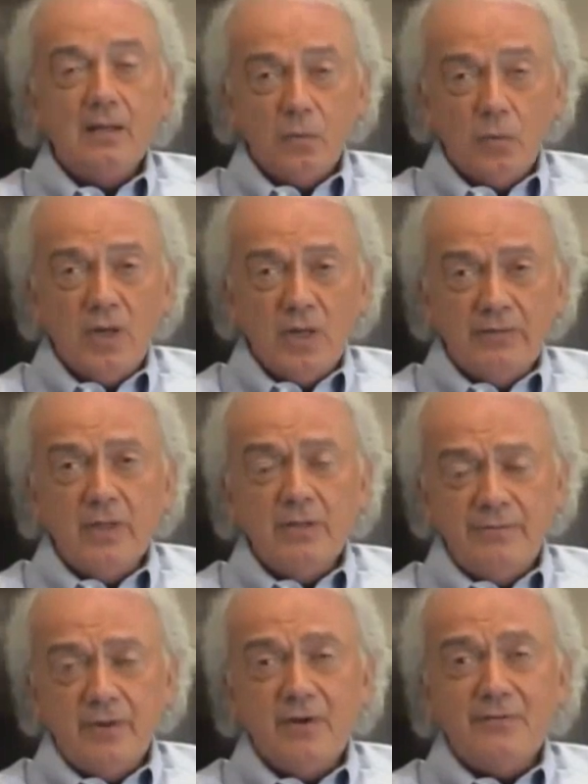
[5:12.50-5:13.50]
We're living in
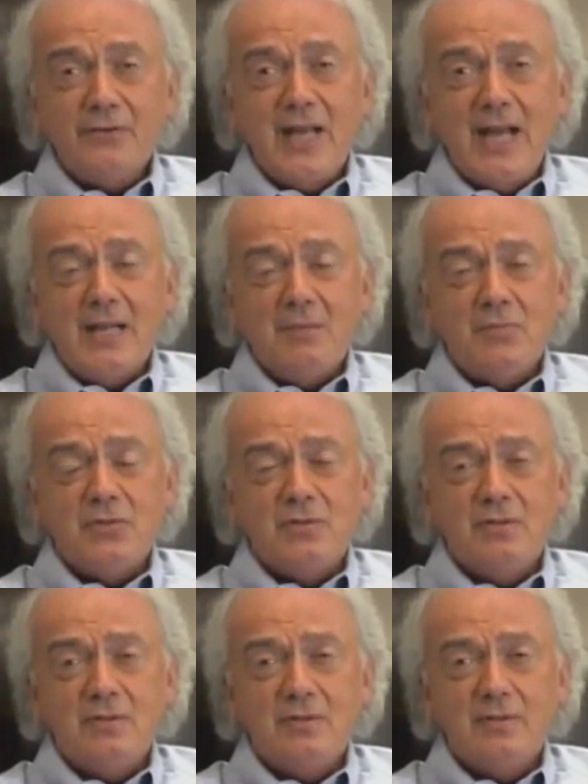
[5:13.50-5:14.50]
fearful times.
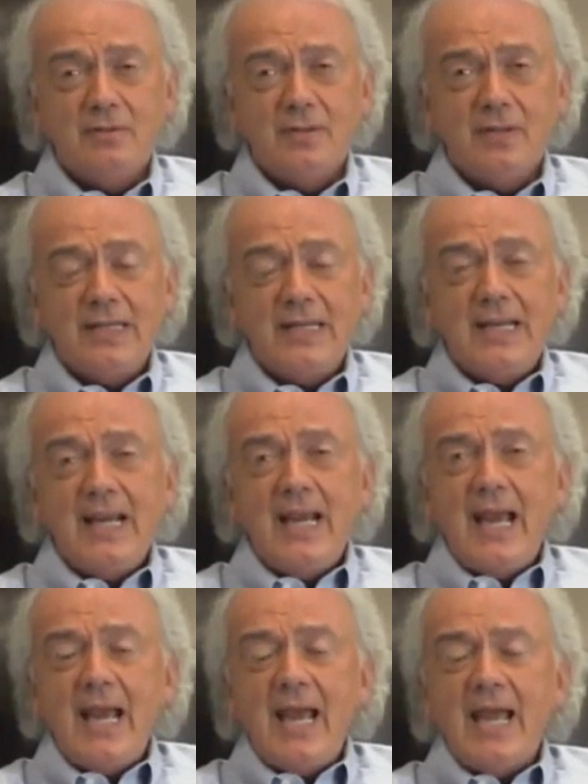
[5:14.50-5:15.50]

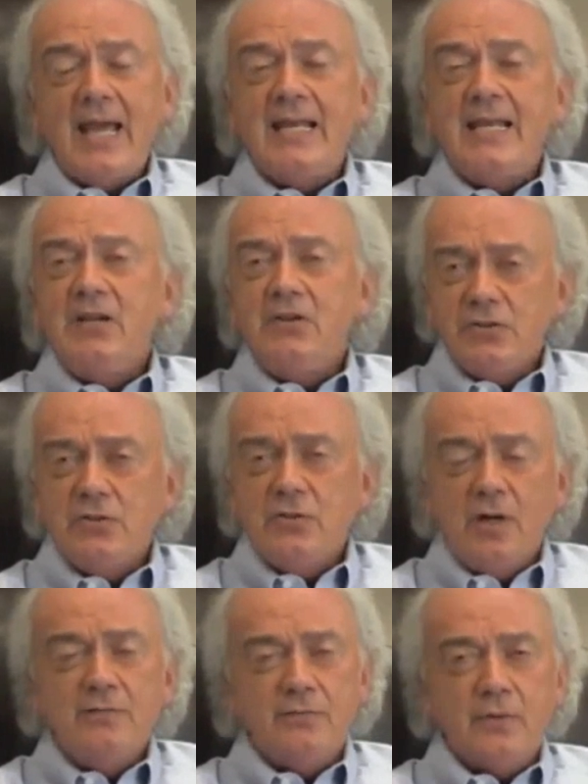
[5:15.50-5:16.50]
And here's a
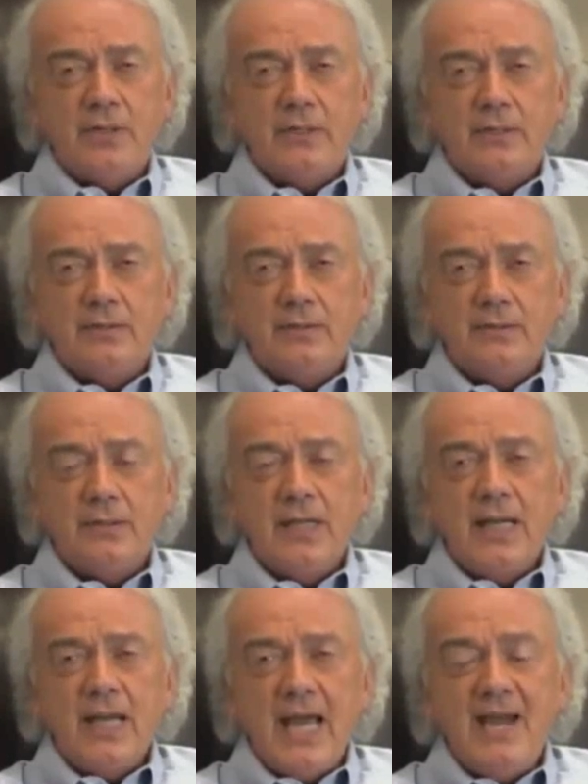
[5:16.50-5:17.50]
thought for
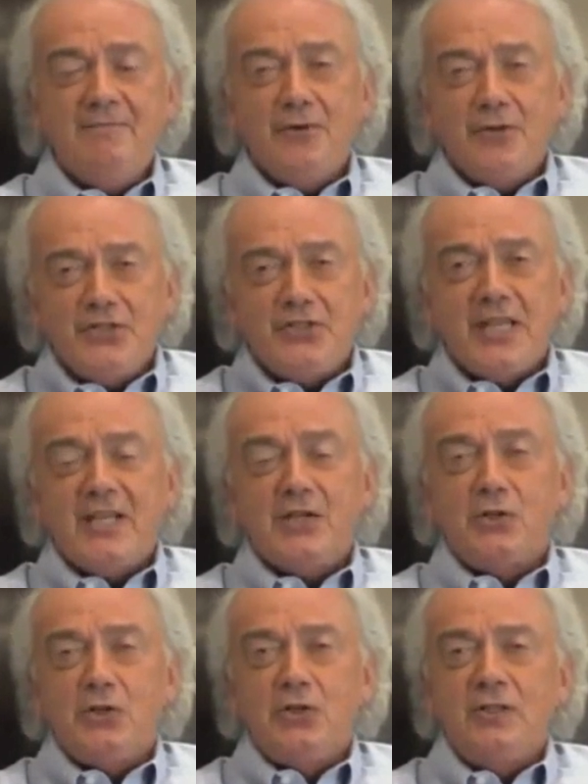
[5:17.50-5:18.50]
you. Every
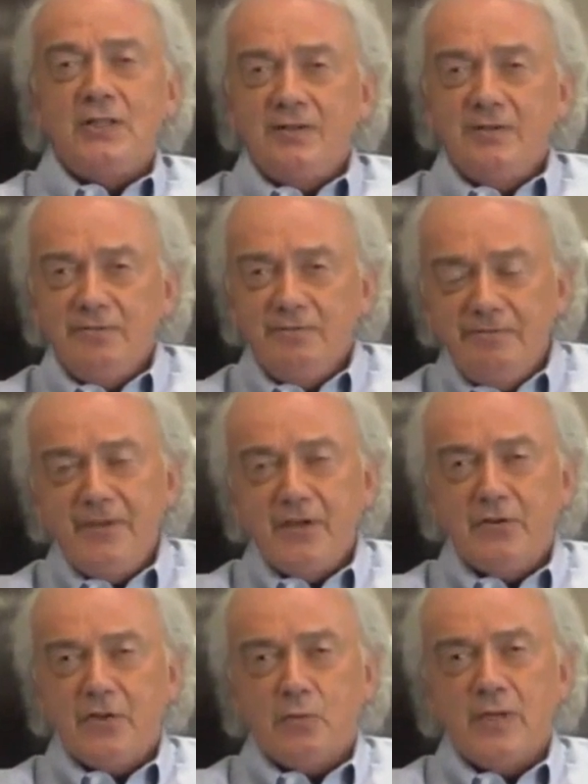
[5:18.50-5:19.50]
single
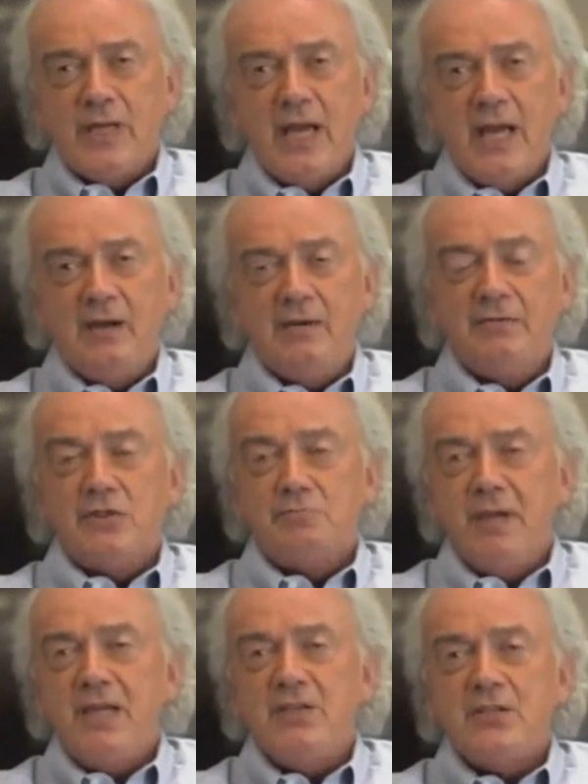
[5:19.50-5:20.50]
fear that we have is
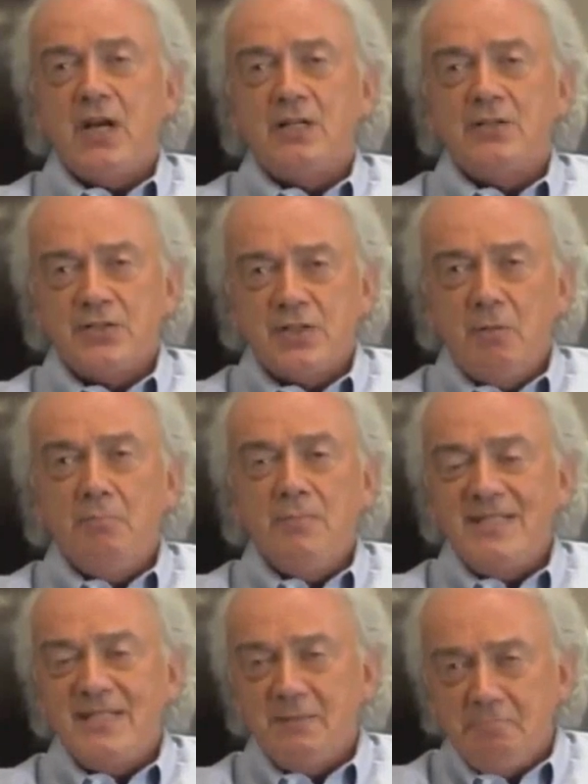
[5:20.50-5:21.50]
based on some
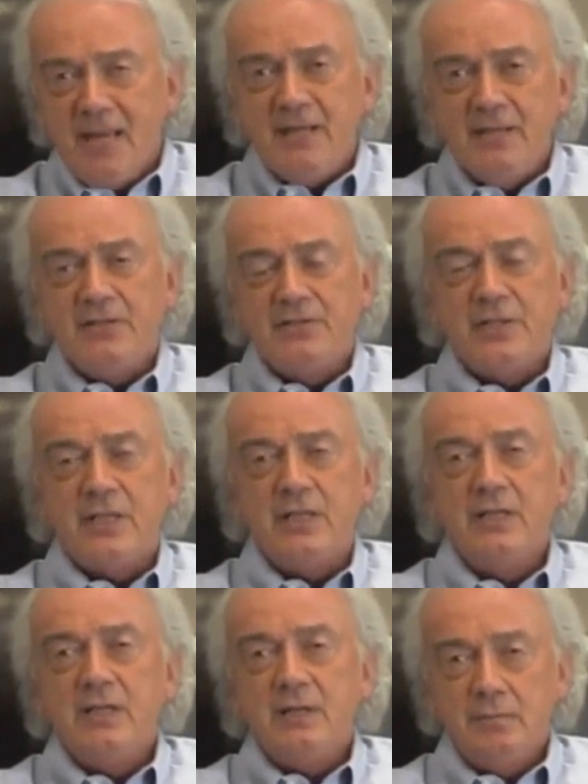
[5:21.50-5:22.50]
dependency
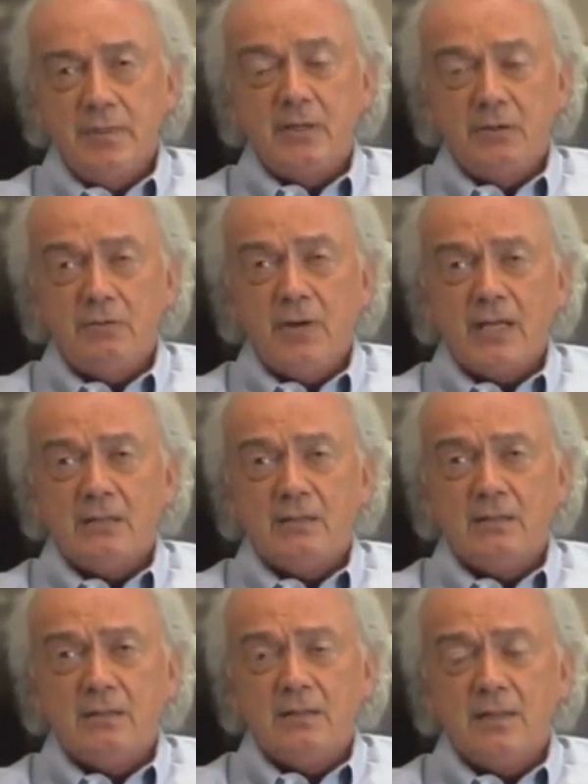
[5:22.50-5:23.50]
being
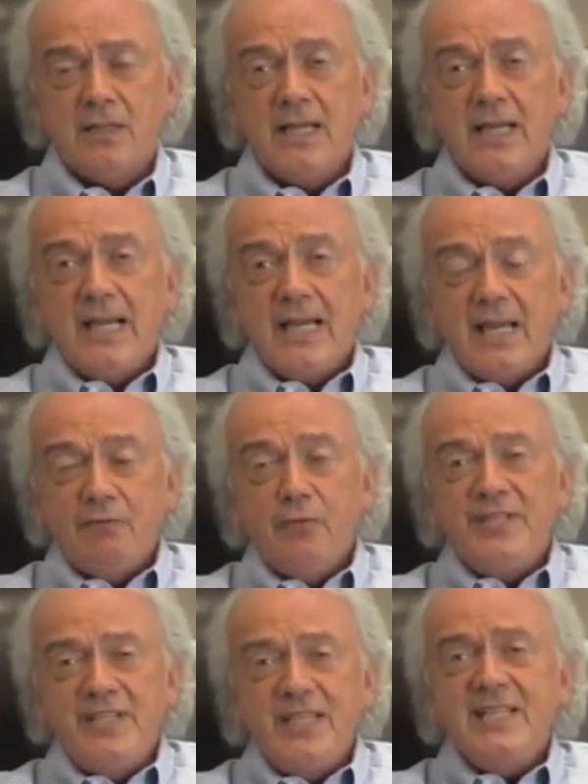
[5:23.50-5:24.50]
threatened. If
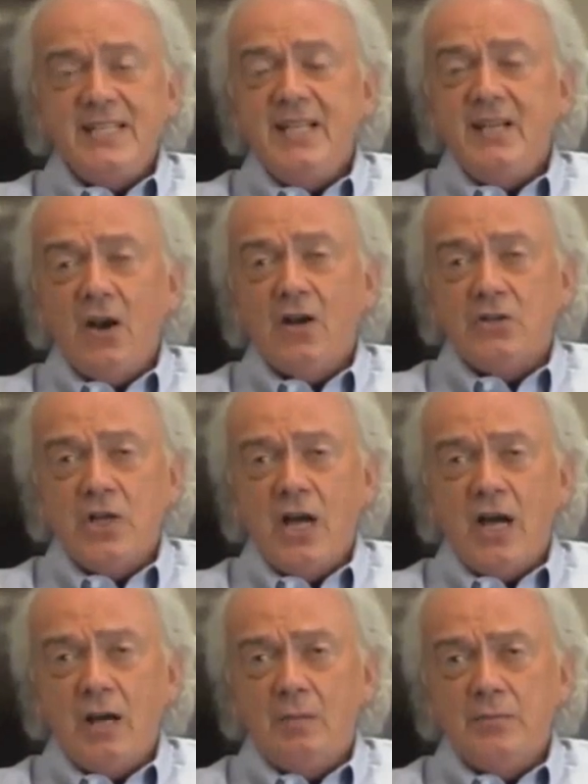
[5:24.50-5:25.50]
we didn't need our
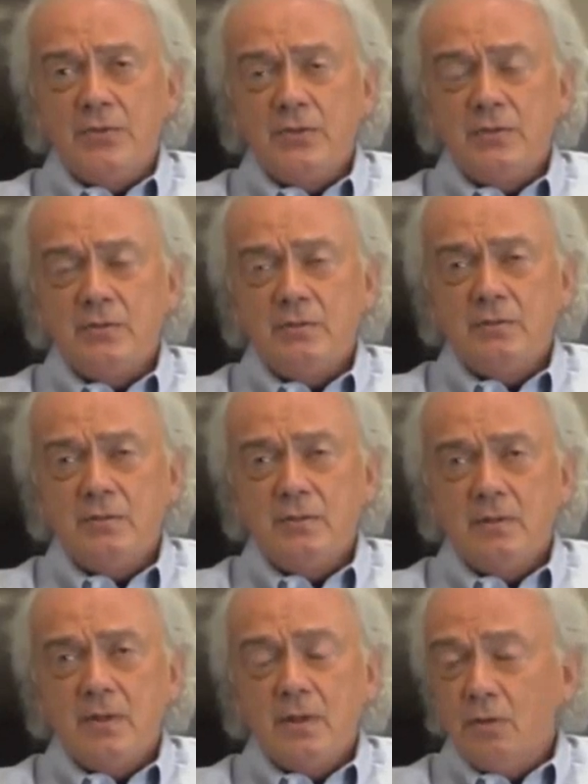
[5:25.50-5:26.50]
jobs,
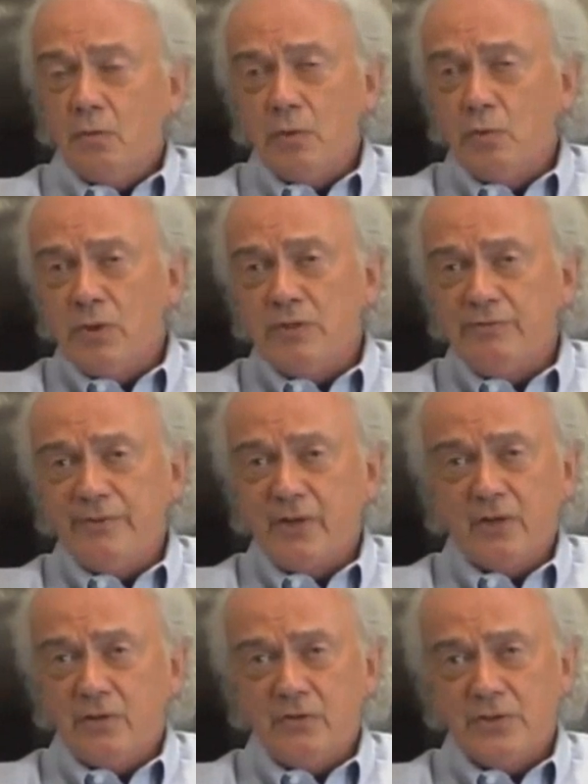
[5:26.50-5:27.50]
we wouldn't
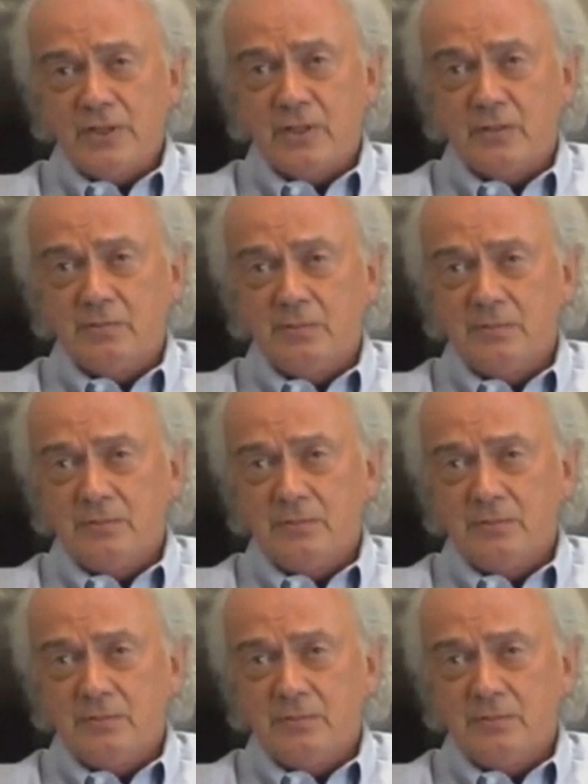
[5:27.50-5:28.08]
fear losing them.